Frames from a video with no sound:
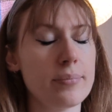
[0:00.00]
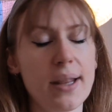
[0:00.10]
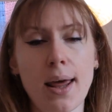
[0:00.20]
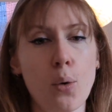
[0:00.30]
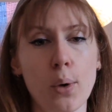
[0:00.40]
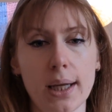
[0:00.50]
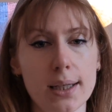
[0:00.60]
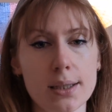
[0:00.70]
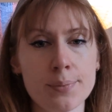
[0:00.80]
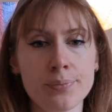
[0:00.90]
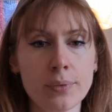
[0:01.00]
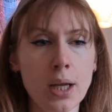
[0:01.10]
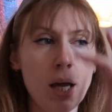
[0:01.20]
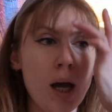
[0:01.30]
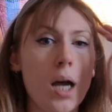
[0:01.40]
They're weird.
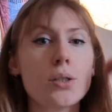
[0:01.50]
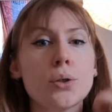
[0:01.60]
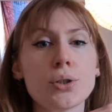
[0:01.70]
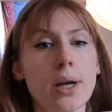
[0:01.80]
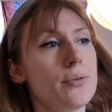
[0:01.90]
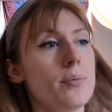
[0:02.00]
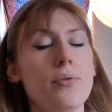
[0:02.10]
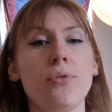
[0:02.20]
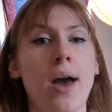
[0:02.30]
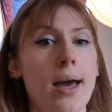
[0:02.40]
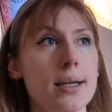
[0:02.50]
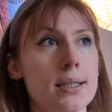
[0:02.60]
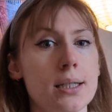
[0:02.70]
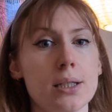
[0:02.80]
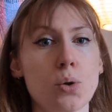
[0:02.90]
So aside from the fact
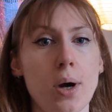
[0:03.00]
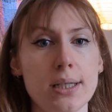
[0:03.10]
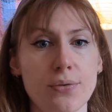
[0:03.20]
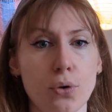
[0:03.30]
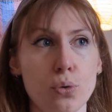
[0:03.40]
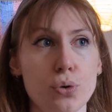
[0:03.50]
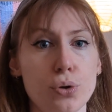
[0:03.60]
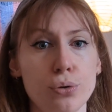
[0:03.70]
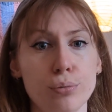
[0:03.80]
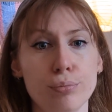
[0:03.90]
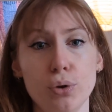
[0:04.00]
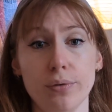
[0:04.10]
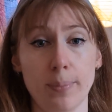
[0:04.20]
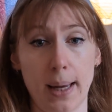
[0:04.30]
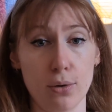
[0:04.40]
that it's quite difficult to move
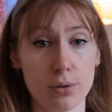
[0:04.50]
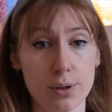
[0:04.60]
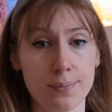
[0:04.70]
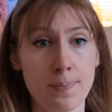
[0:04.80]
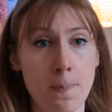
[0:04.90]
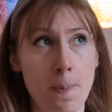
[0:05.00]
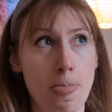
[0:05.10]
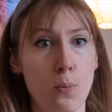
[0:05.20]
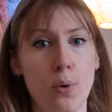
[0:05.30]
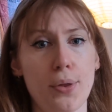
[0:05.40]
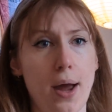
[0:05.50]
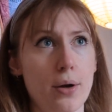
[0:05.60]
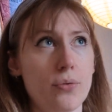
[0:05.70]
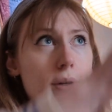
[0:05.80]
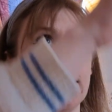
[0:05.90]
about without
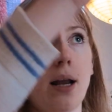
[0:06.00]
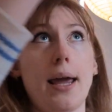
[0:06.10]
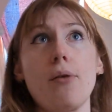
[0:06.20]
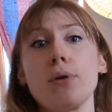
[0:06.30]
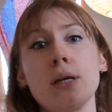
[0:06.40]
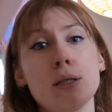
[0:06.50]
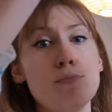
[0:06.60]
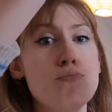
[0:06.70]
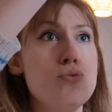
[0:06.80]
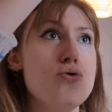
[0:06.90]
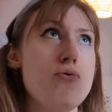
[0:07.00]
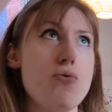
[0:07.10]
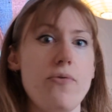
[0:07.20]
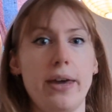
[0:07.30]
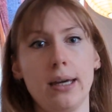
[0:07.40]
it feeling like everything's
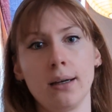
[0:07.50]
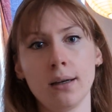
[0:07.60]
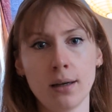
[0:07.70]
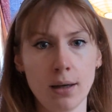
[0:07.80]
moving,